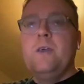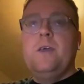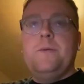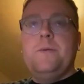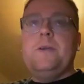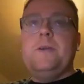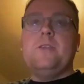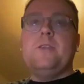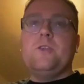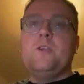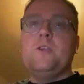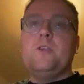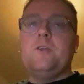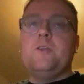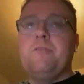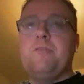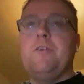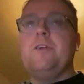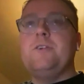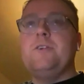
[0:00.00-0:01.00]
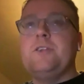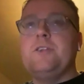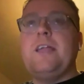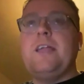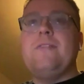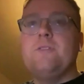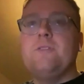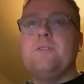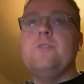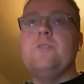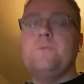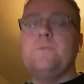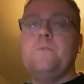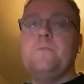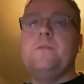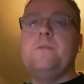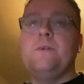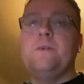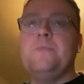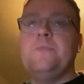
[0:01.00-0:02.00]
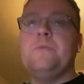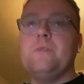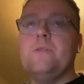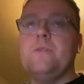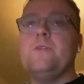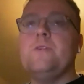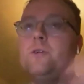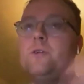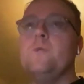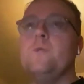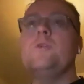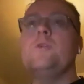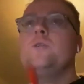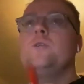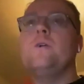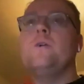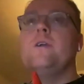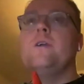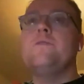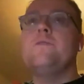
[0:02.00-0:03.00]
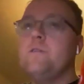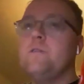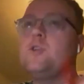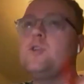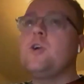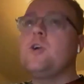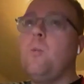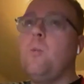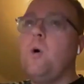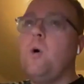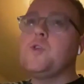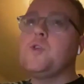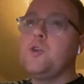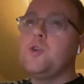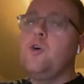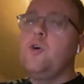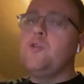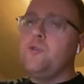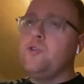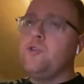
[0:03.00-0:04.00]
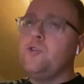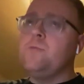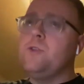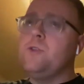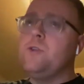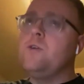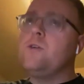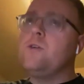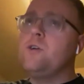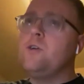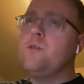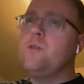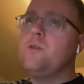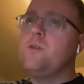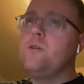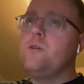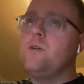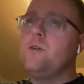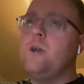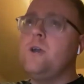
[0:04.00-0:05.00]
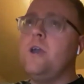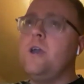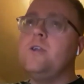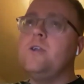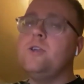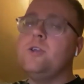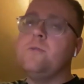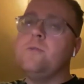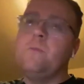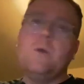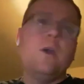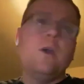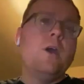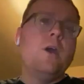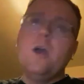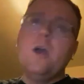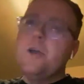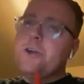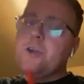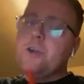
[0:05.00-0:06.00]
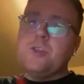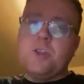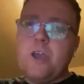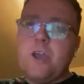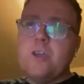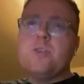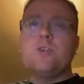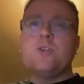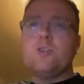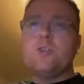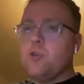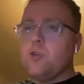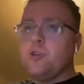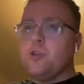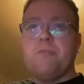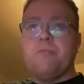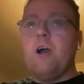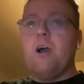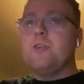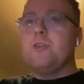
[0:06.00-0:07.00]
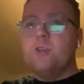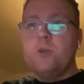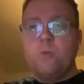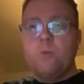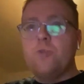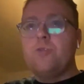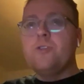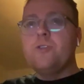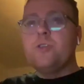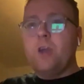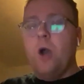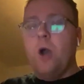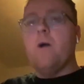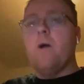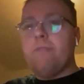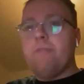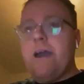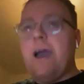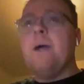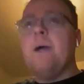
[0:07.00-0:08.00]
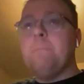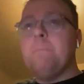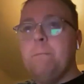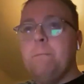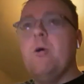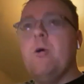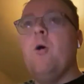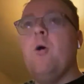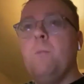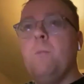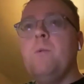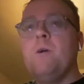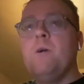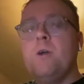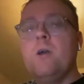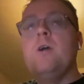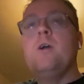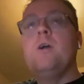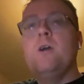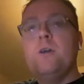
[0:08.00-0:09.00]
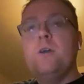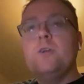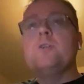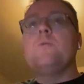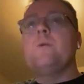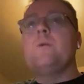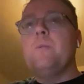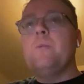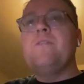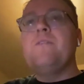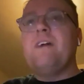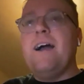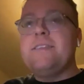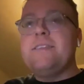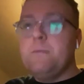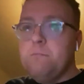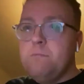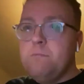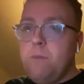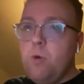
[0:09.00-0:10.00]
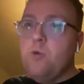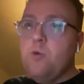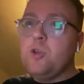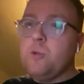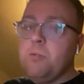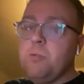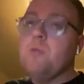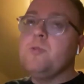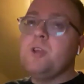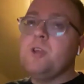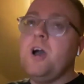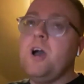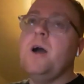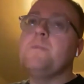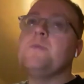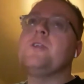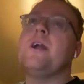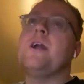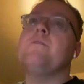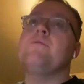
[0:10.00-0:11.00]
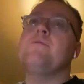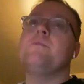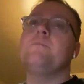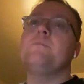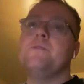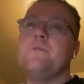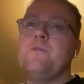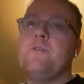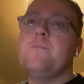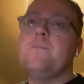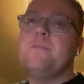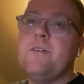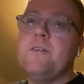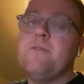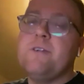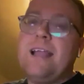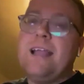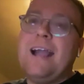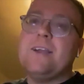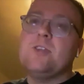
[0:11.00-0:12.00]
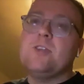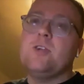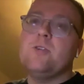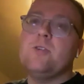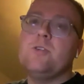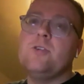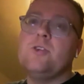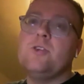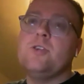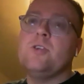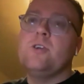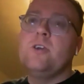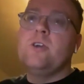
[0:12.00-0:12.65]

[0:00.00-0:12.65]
it's pretty standard that if you've only got one source for something that is contentious or surprising, you wouldn't go on that. But we've had it multiple times now from different actors